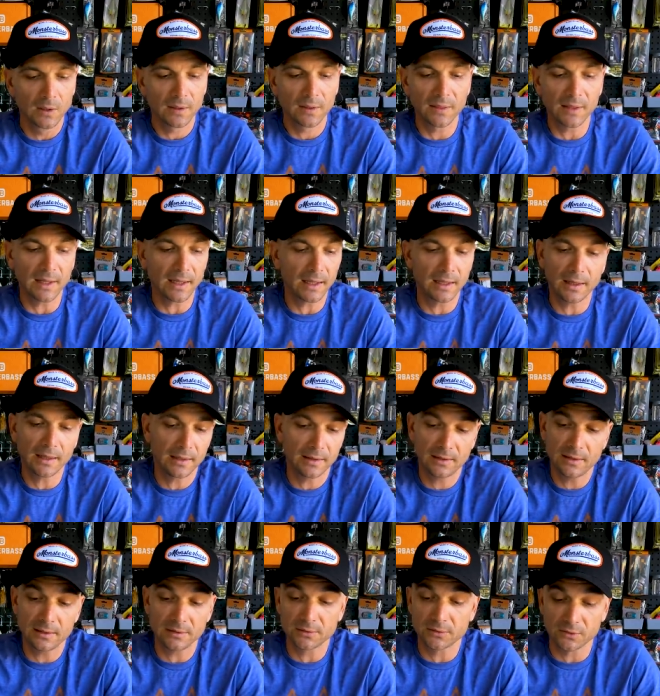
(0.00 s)
that
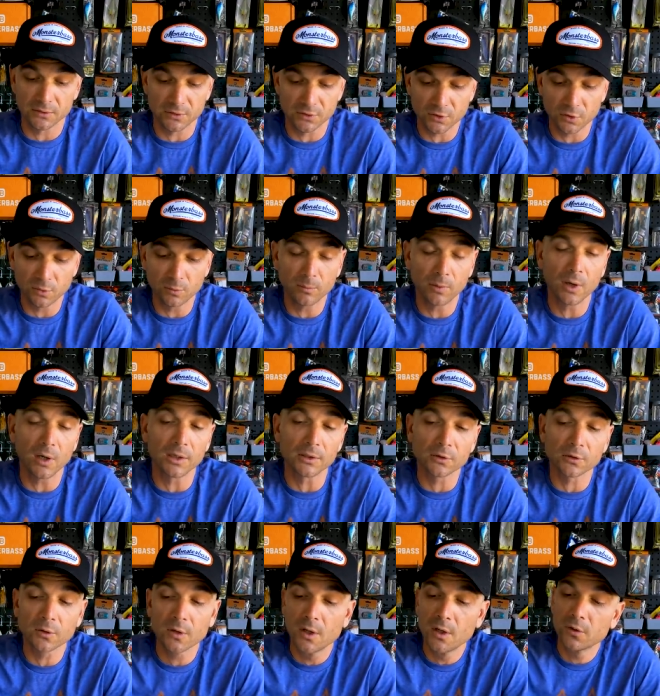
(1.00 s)
that it's just too
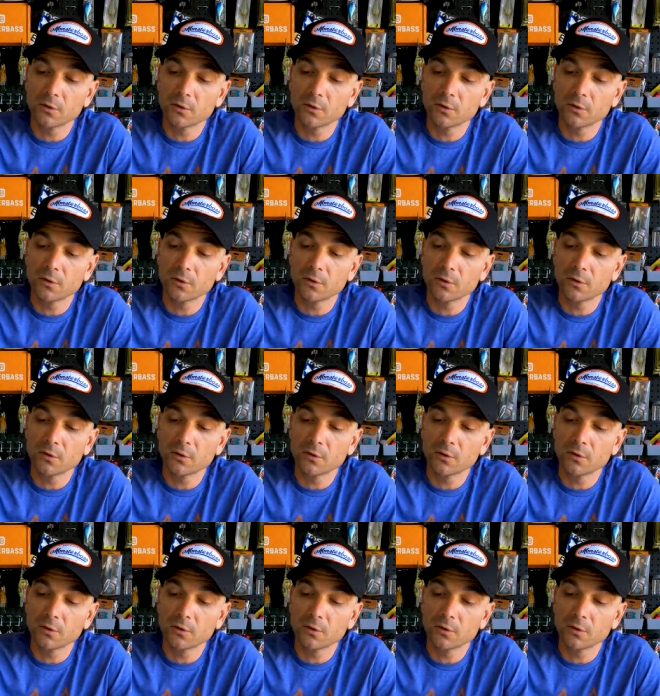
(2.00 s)
much.